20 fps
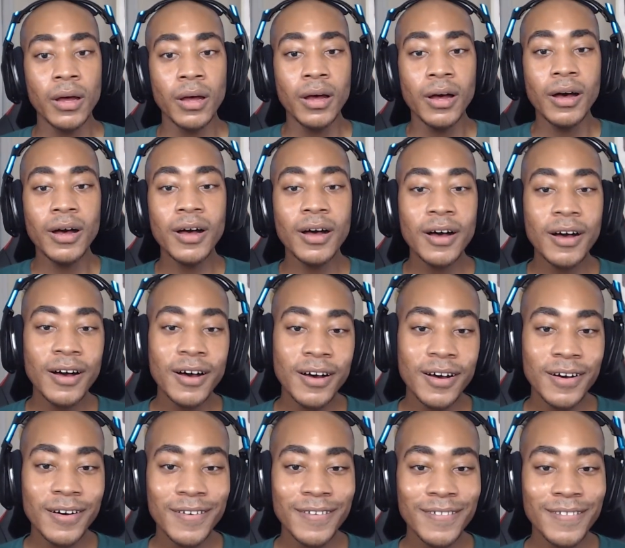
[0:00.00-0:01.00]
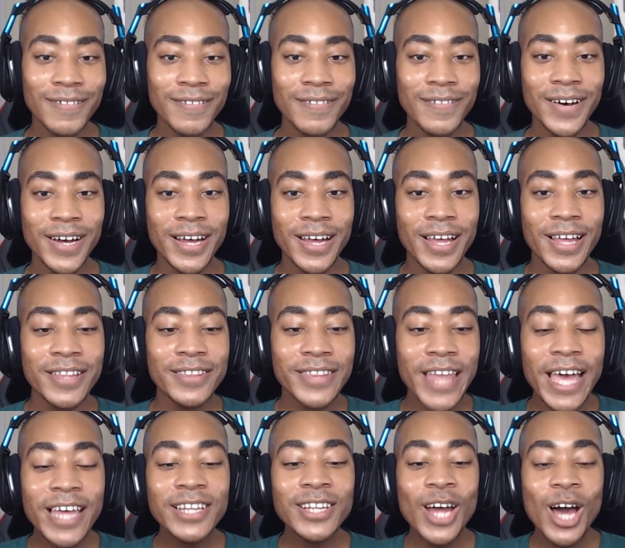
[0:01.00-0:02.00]
Oh,
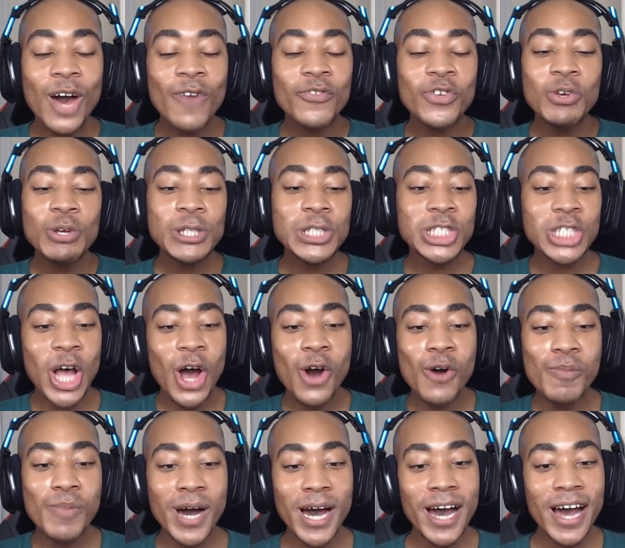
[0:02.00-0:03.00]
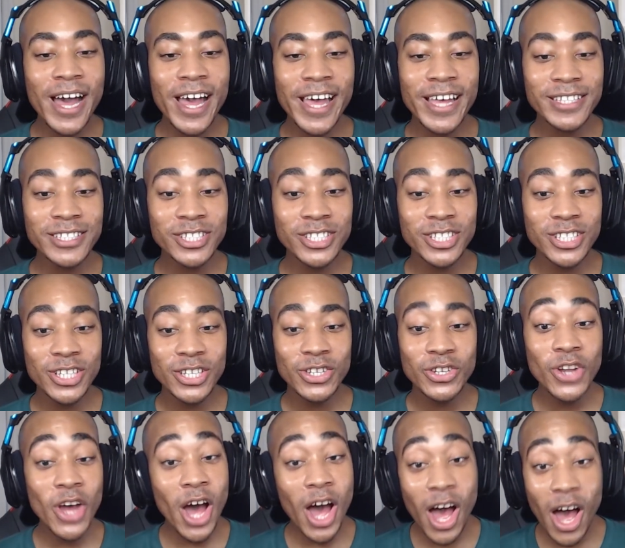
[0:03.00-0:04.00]
they love you so much.
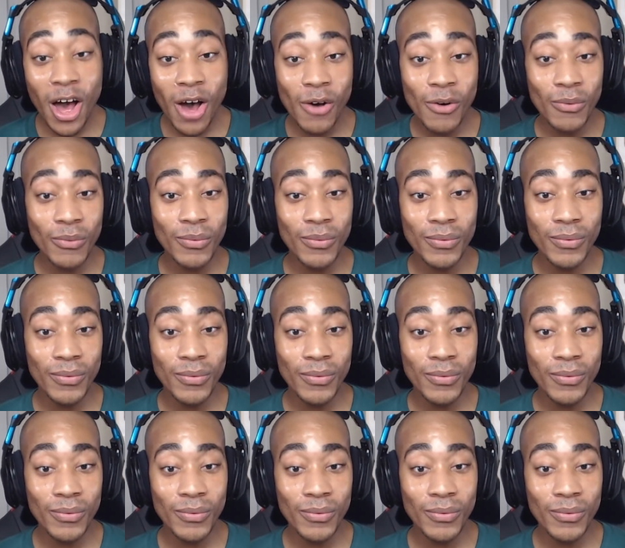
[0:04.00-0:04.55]
No.